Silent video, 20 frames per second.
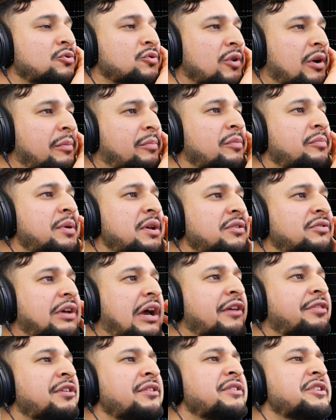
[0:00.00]
trap beat.
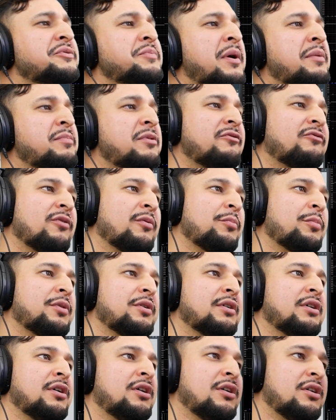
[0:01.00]
I think this might be from
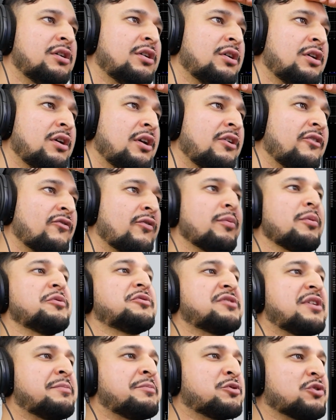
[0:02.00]
the
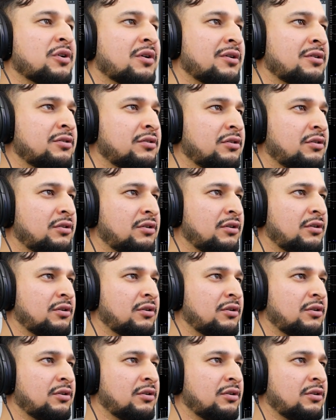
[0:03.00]
same song,